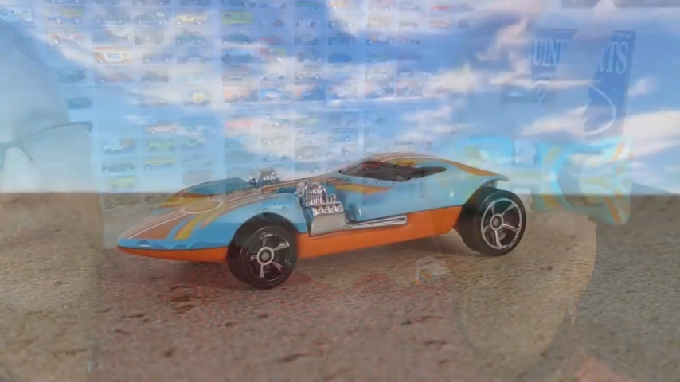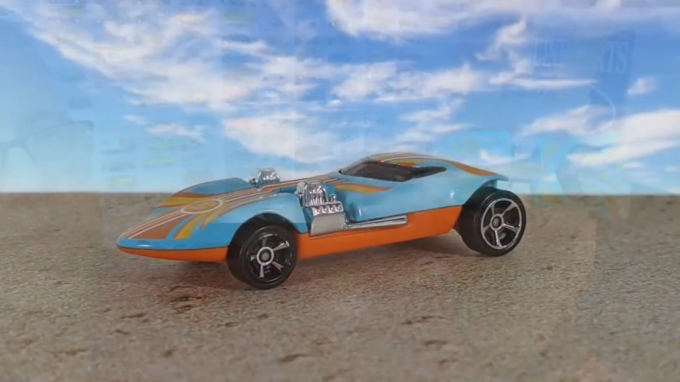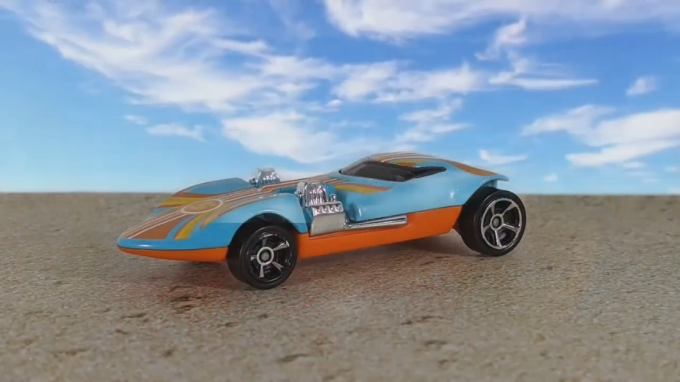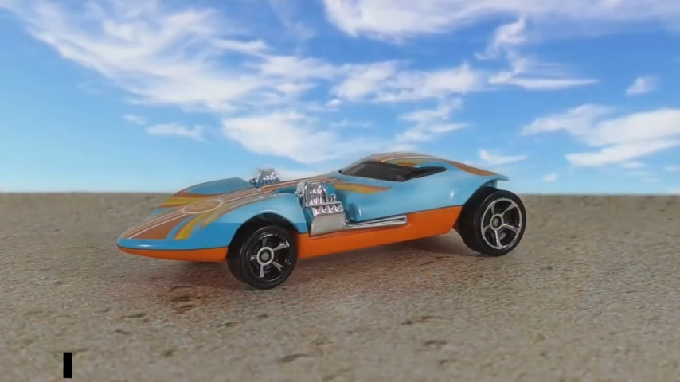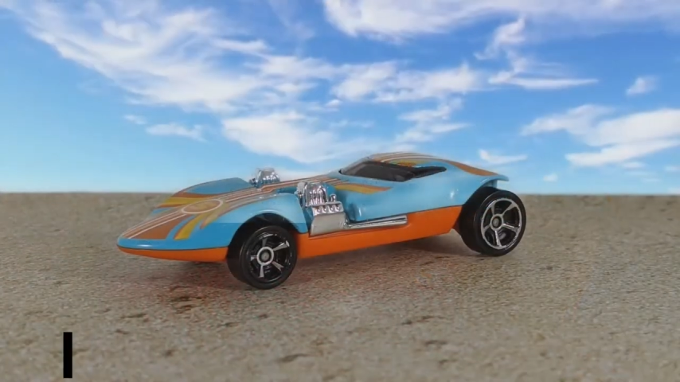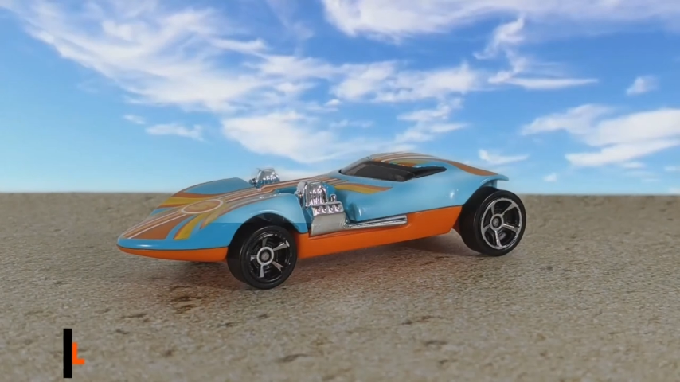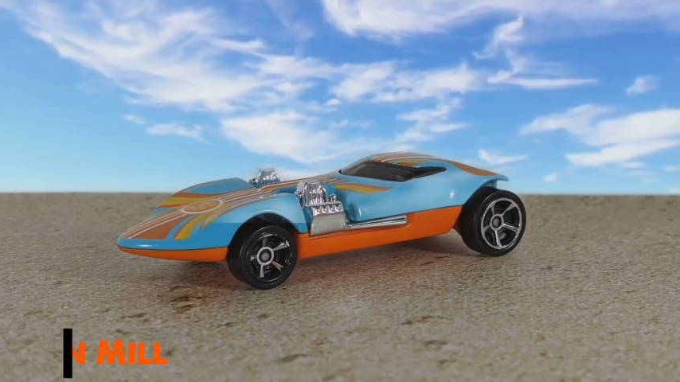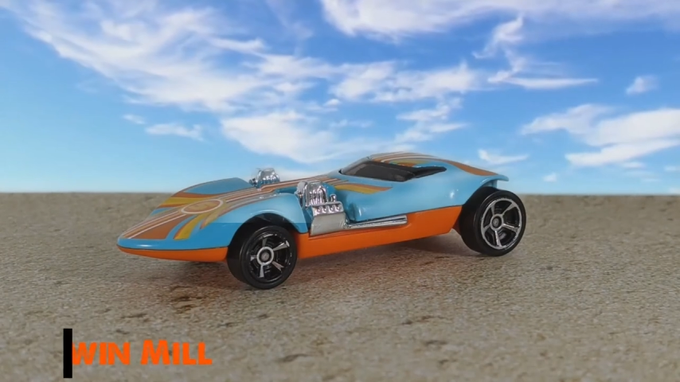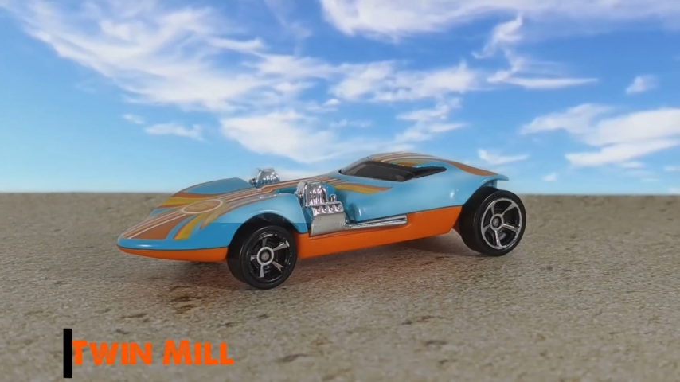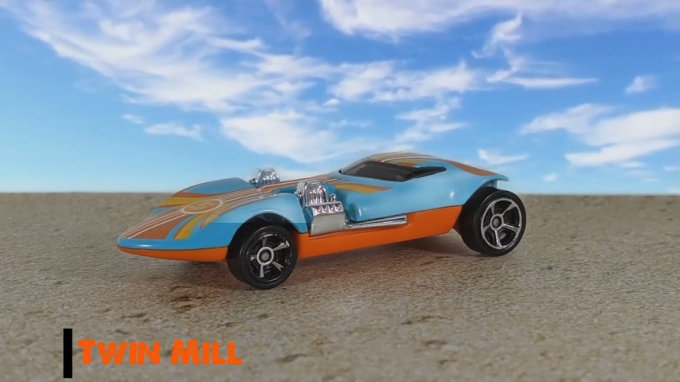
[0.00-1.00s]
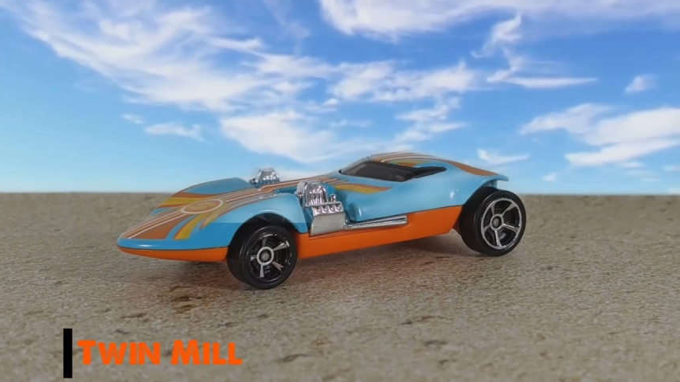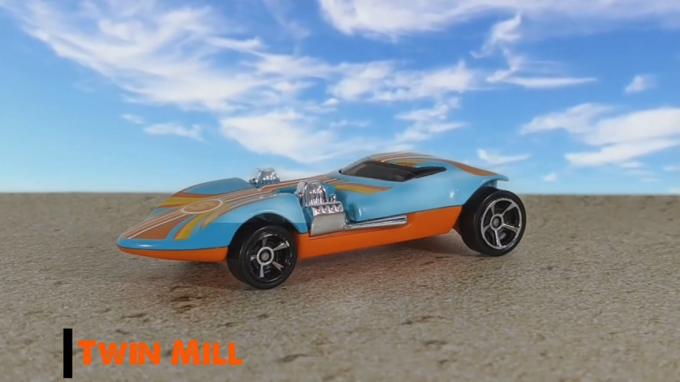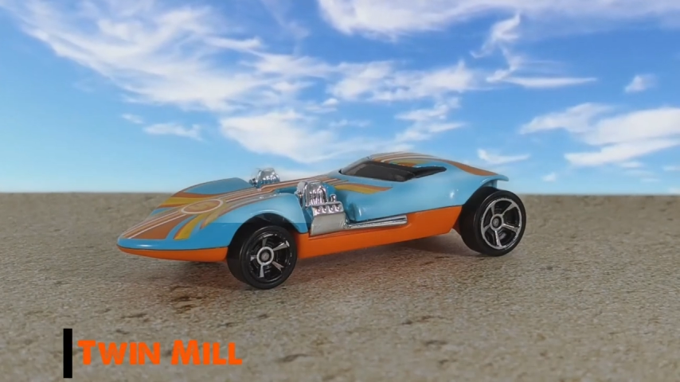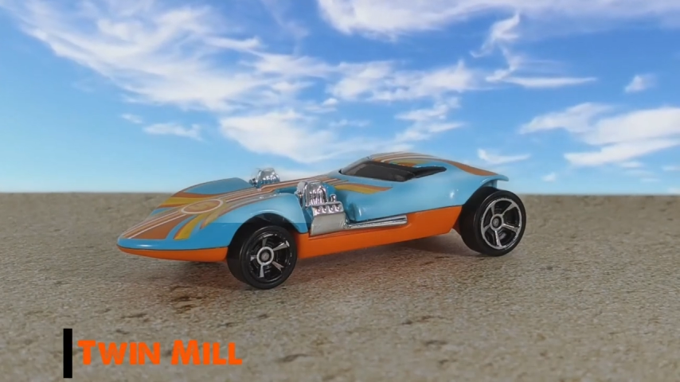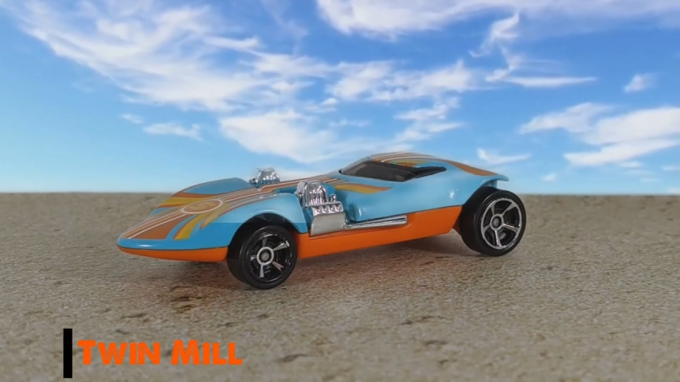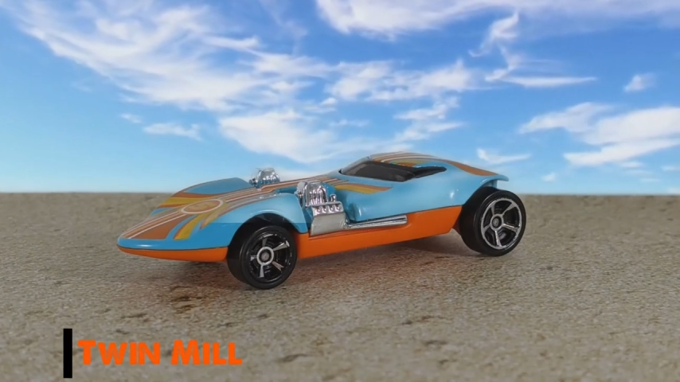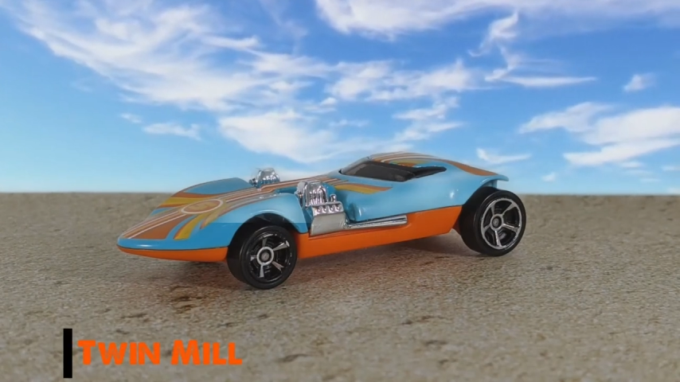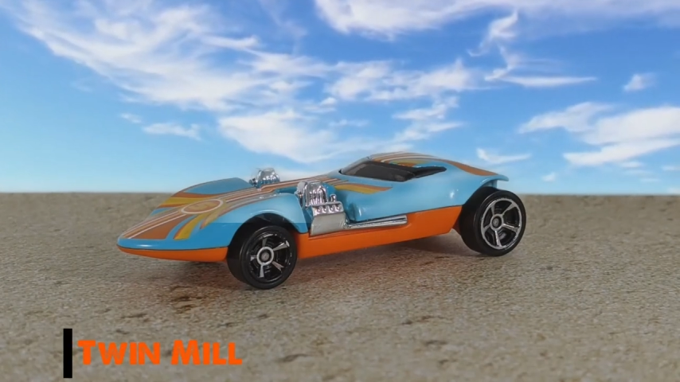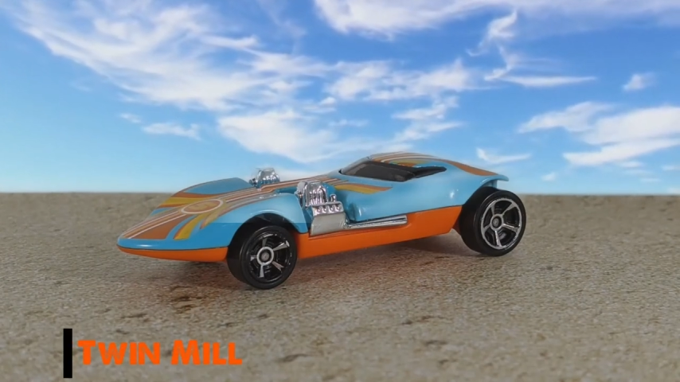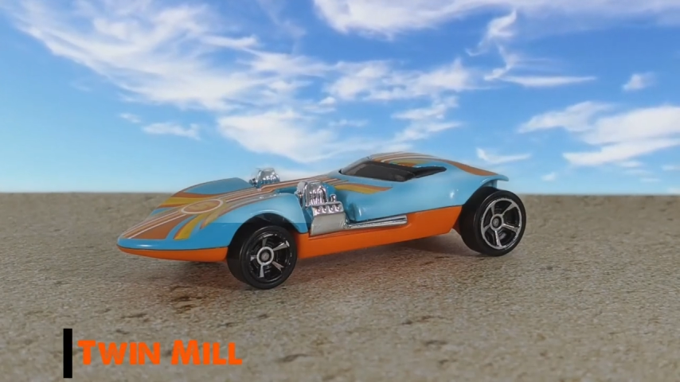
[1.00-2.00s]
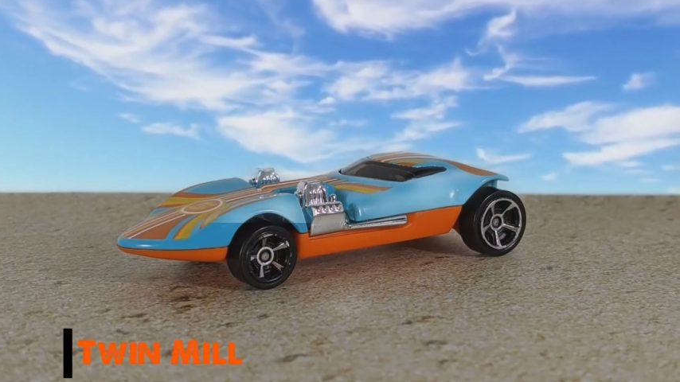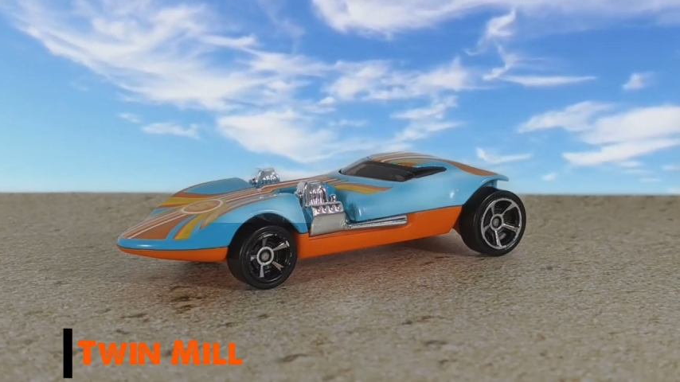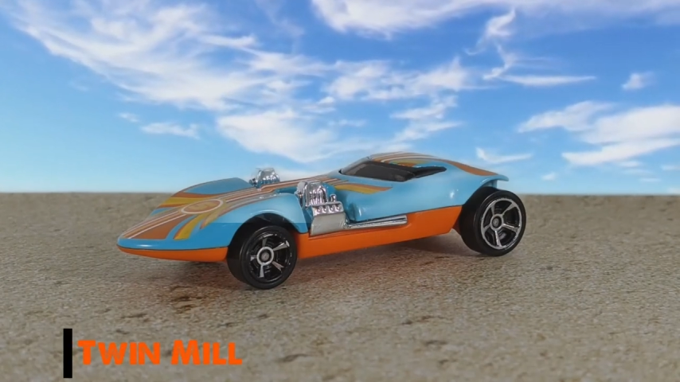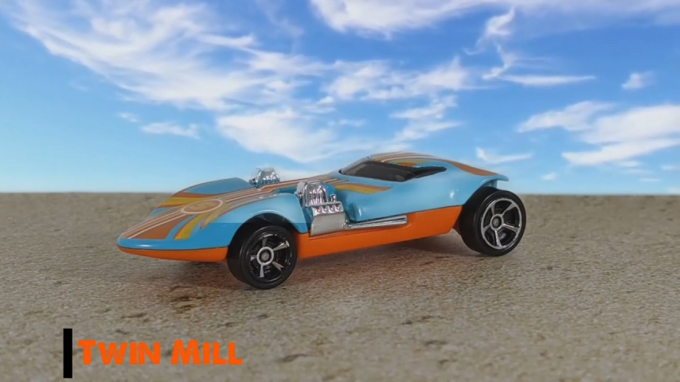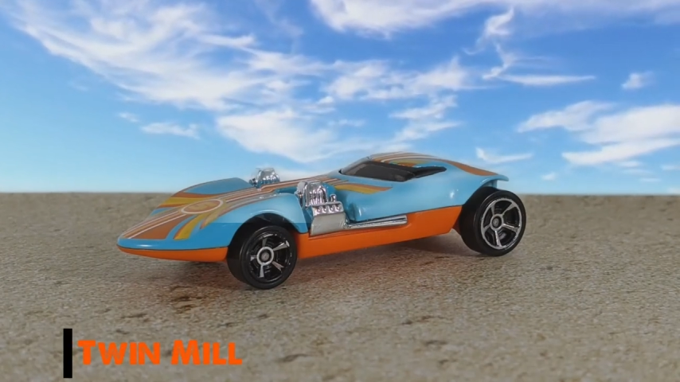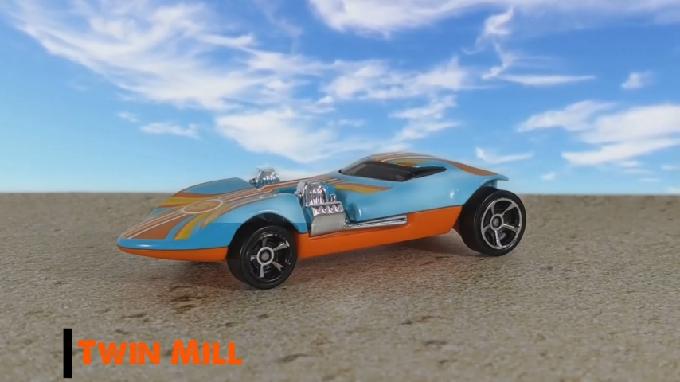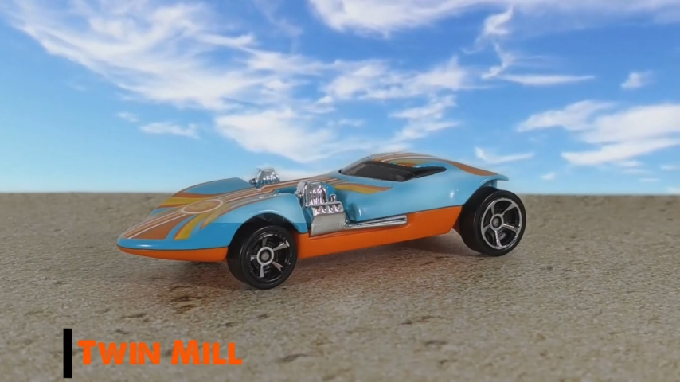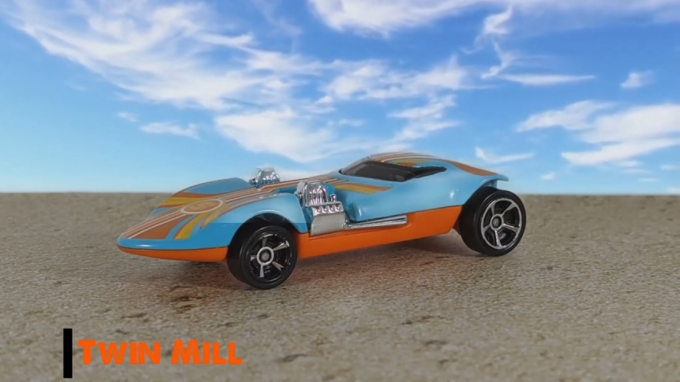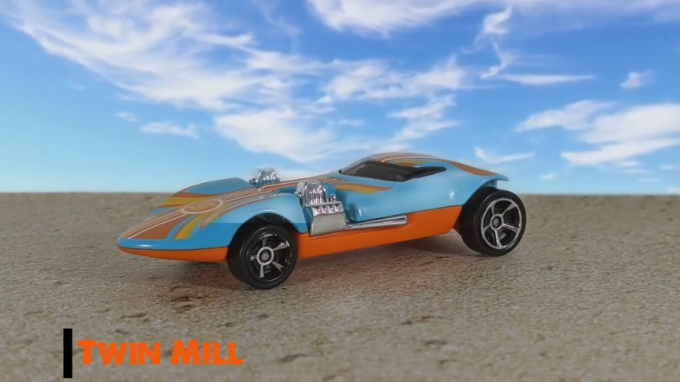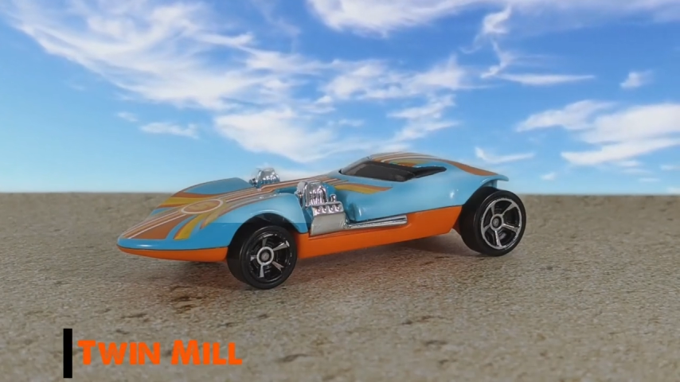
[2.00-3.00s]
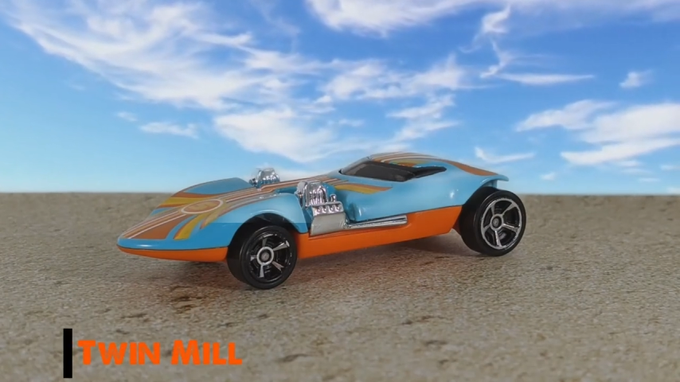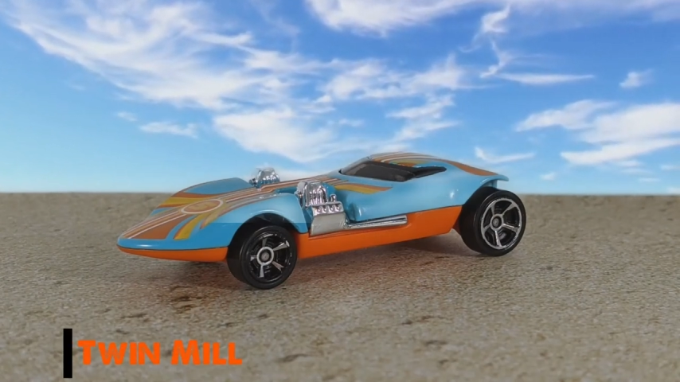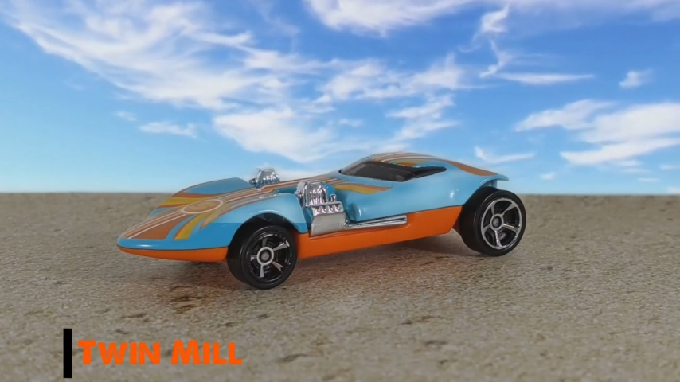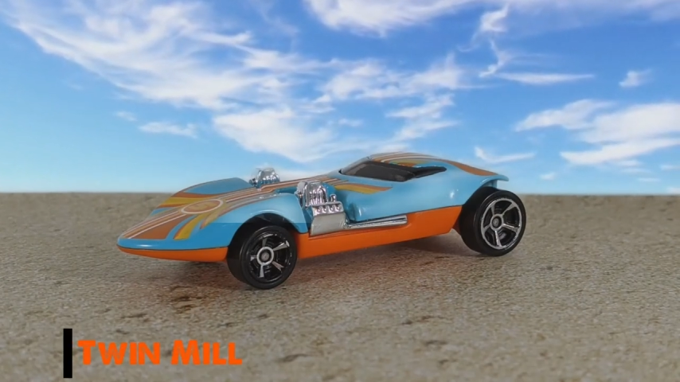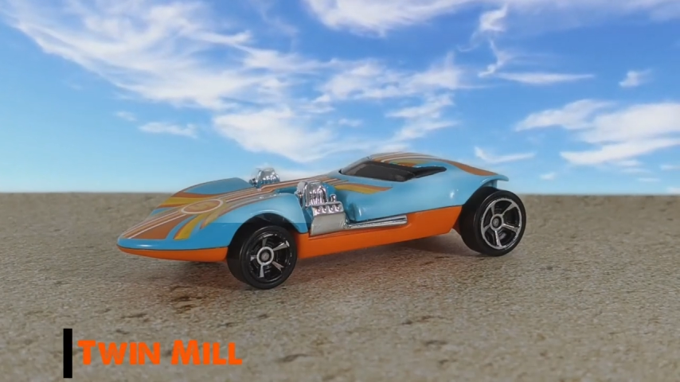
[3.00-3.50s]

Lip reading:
No face is visible, so there are no lips to read.